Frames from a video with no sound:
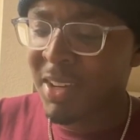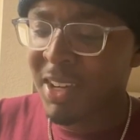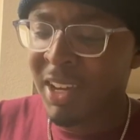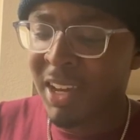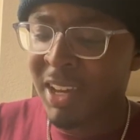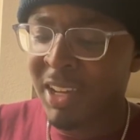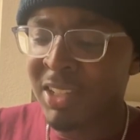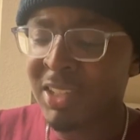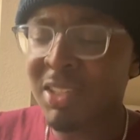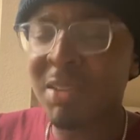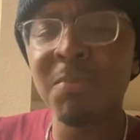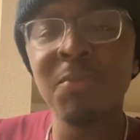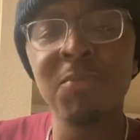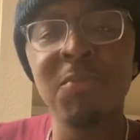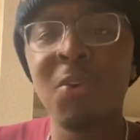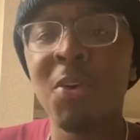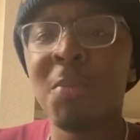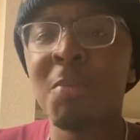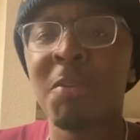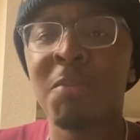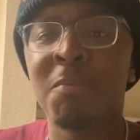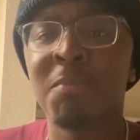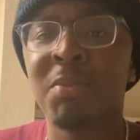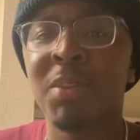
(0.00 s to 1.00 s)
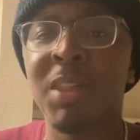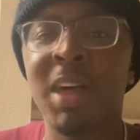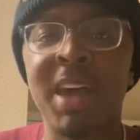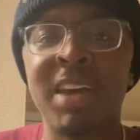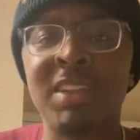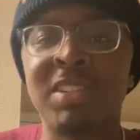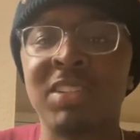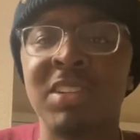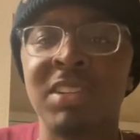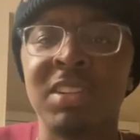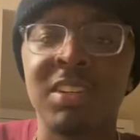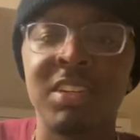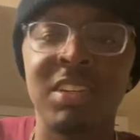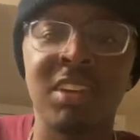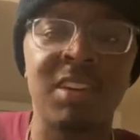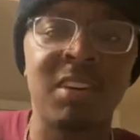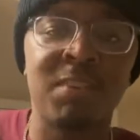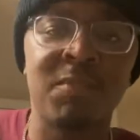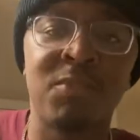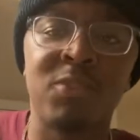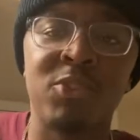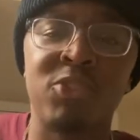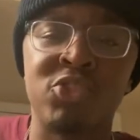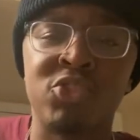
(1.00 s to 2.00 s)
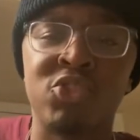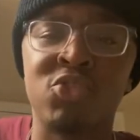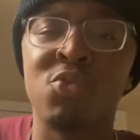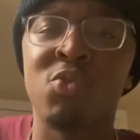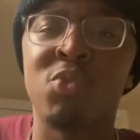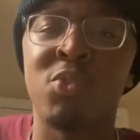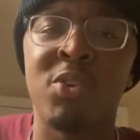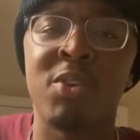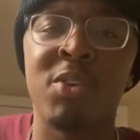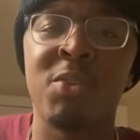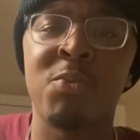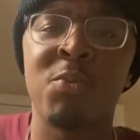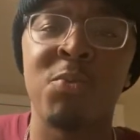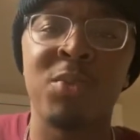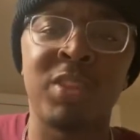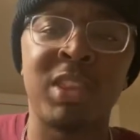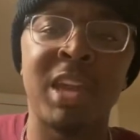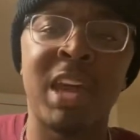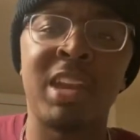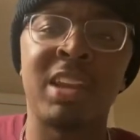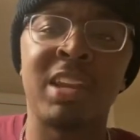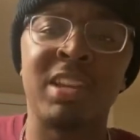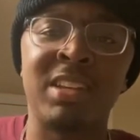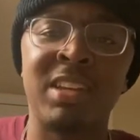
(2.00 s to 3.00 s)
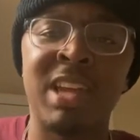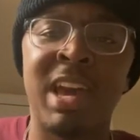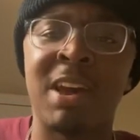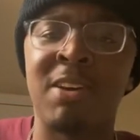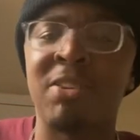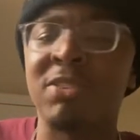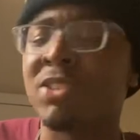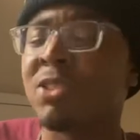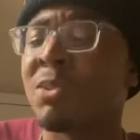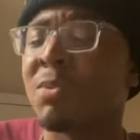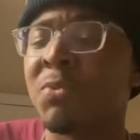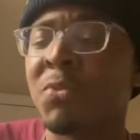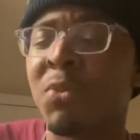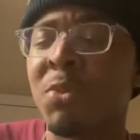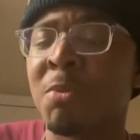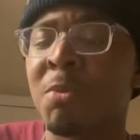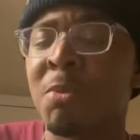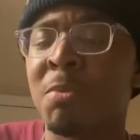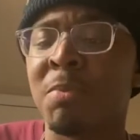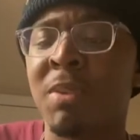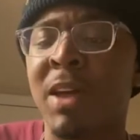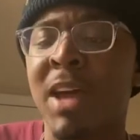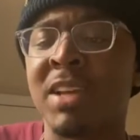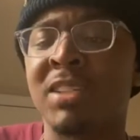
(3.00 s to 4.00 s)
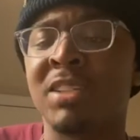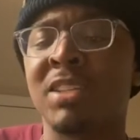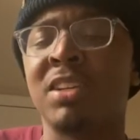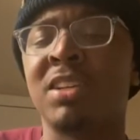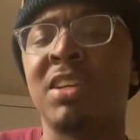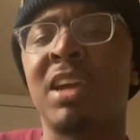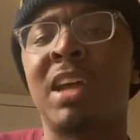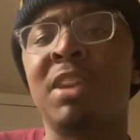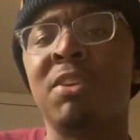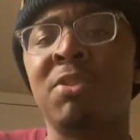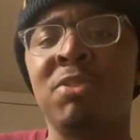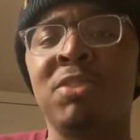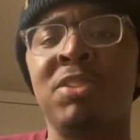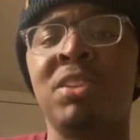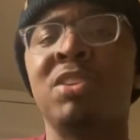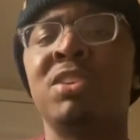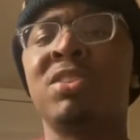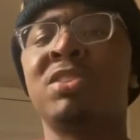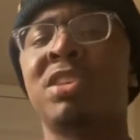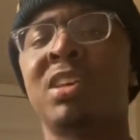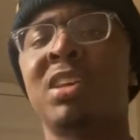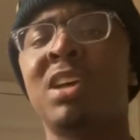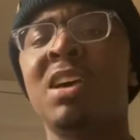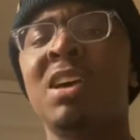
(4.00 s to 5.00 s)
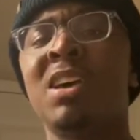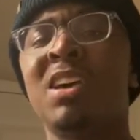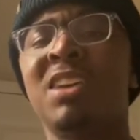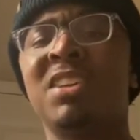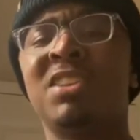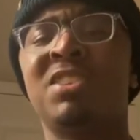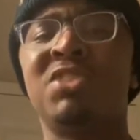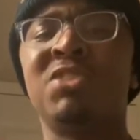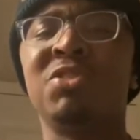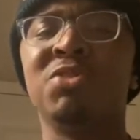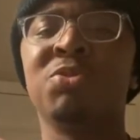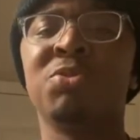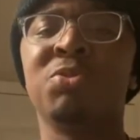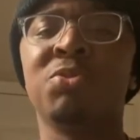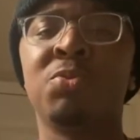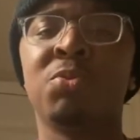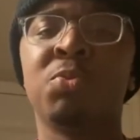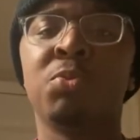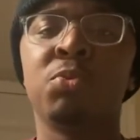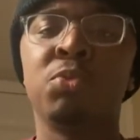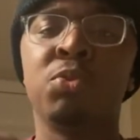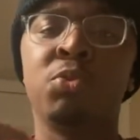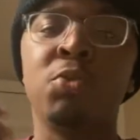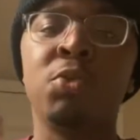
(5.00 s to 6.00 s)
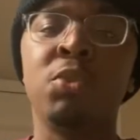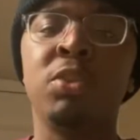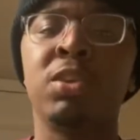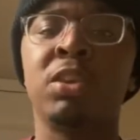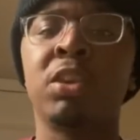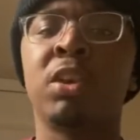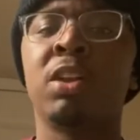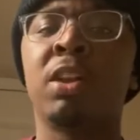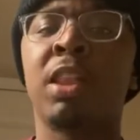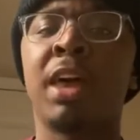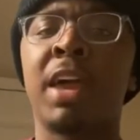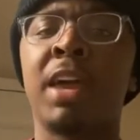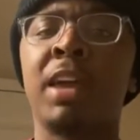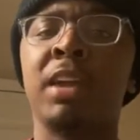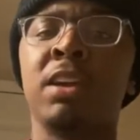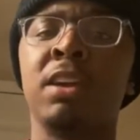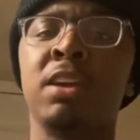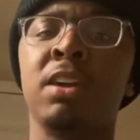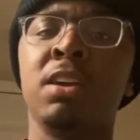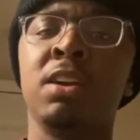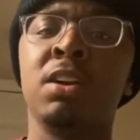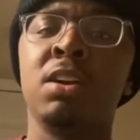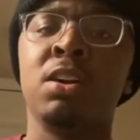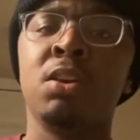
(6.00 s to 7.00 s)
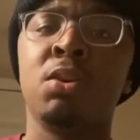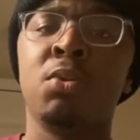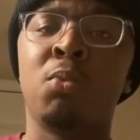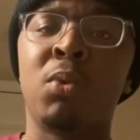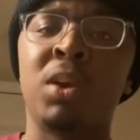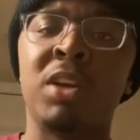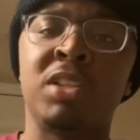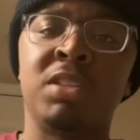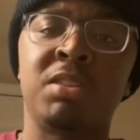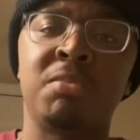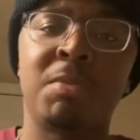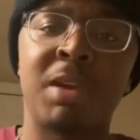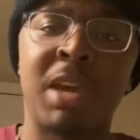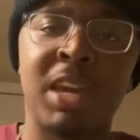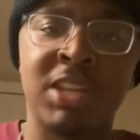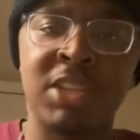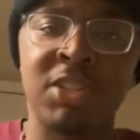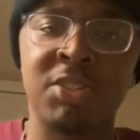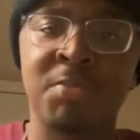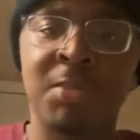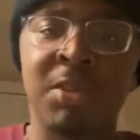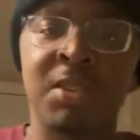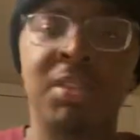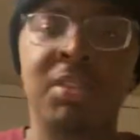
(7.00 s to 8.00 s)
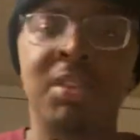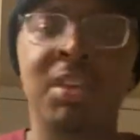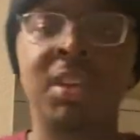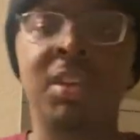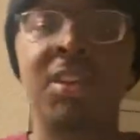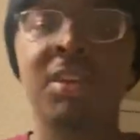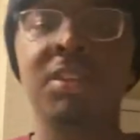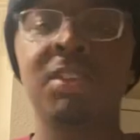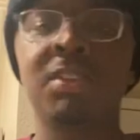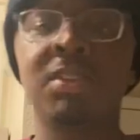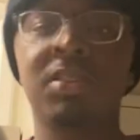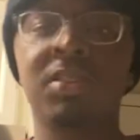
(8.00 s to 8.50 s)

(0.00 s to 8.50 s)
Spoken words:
It's some form of plastic for sure, without a doubt, some form of plastic. I know Adidas is still doing the like waste management thing.